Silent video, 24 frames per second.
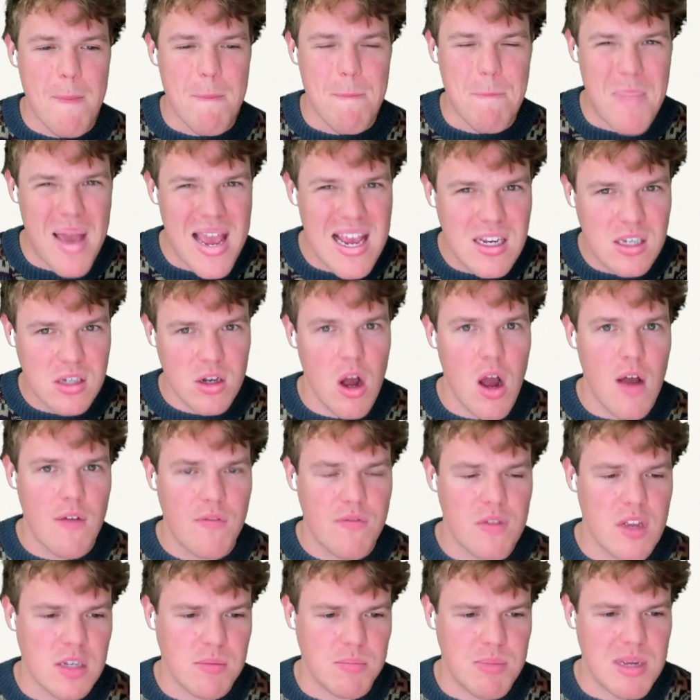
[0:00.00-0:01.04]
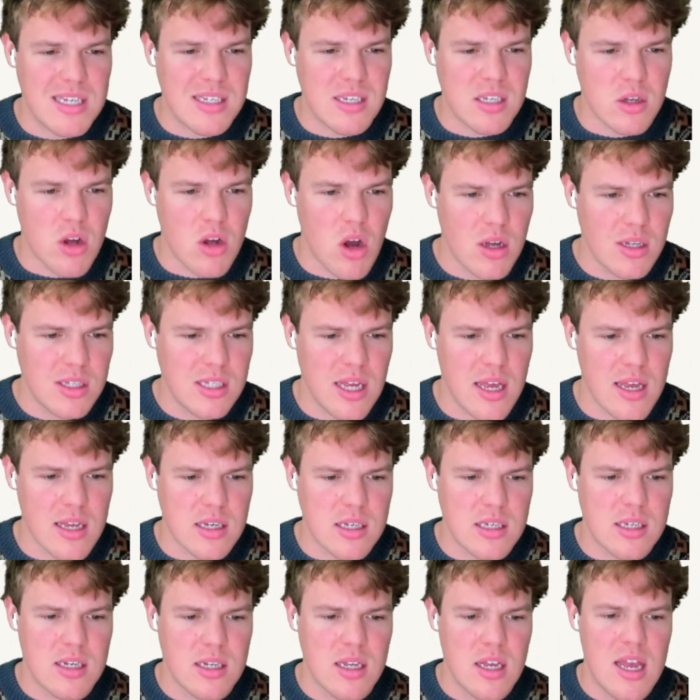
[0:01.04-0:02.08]
Based off this business
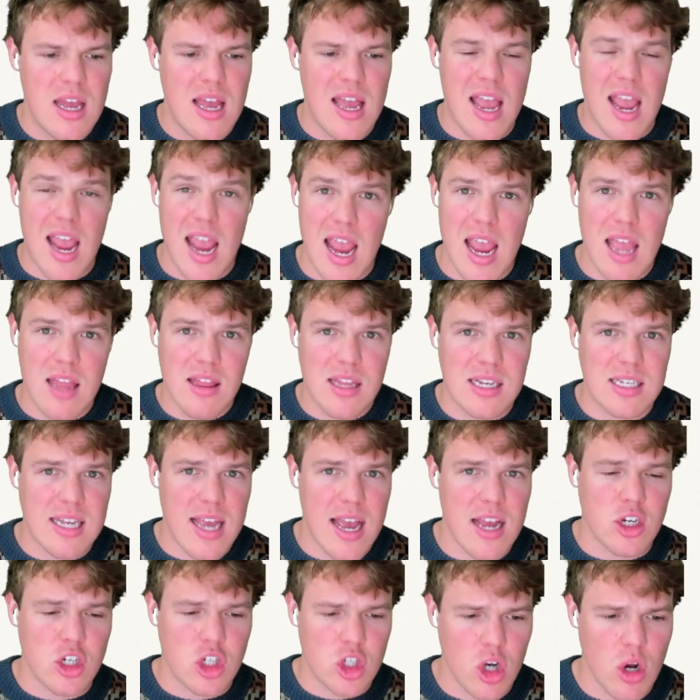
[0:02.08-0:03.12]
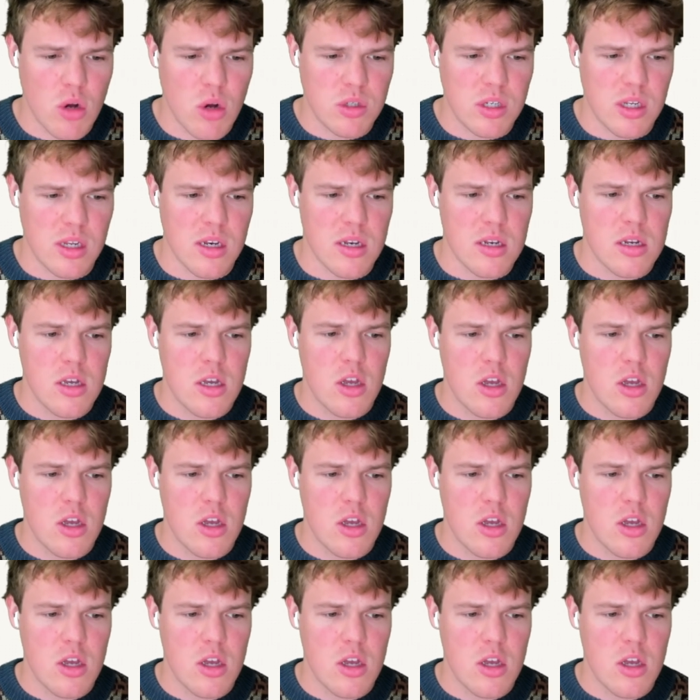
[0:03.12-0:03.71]
context, and the tags chosen